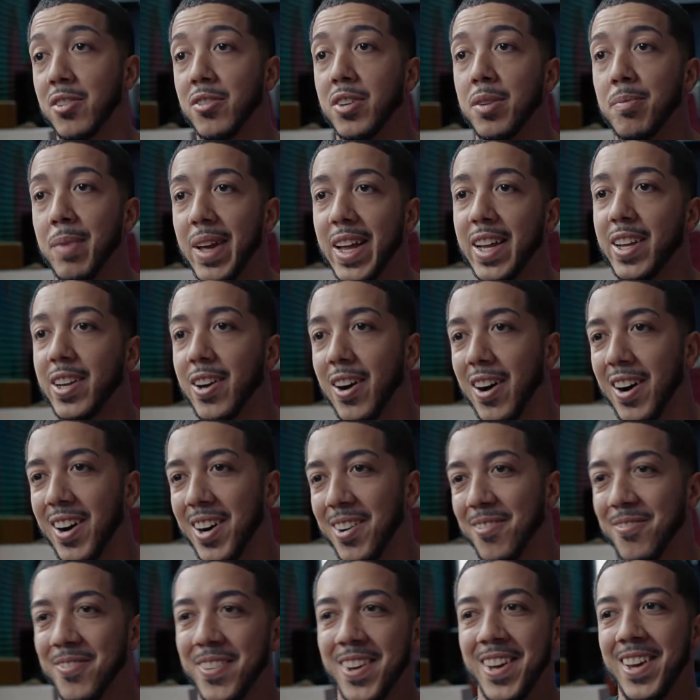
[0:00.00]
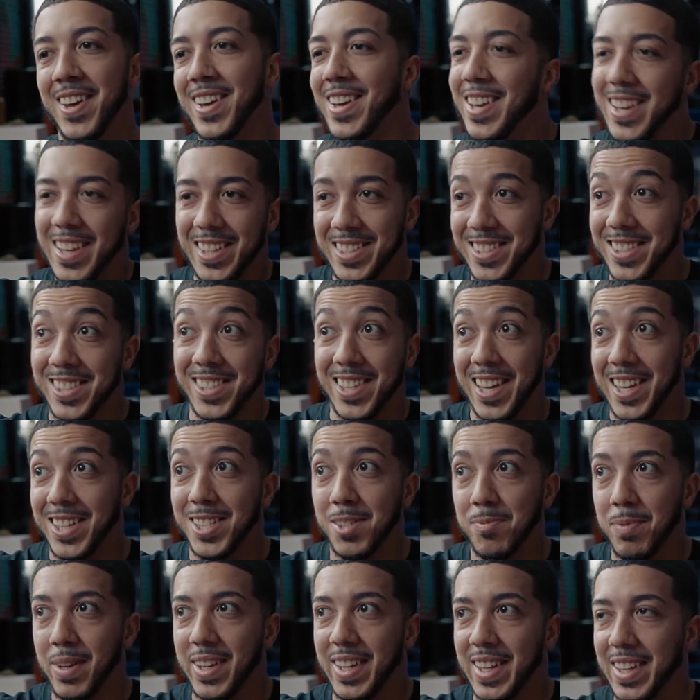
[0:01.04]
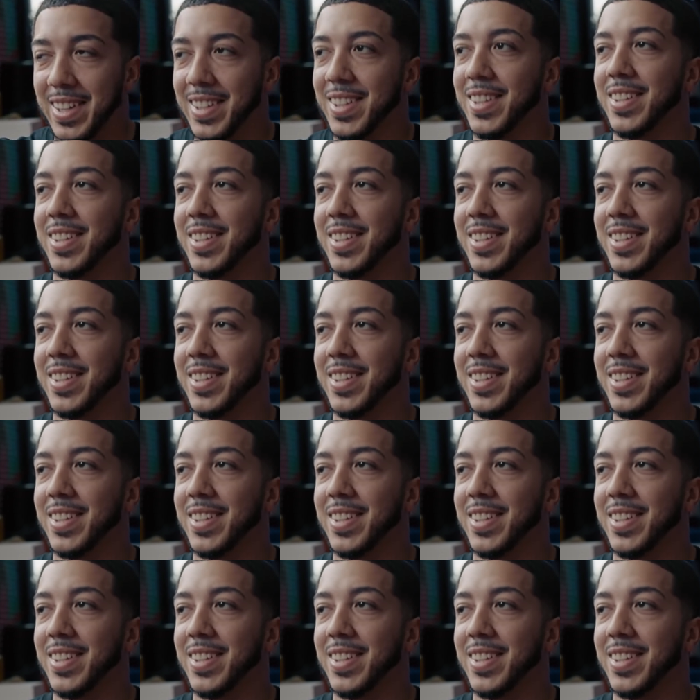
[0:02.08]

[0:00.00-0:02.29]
to remain calm and just like spinning,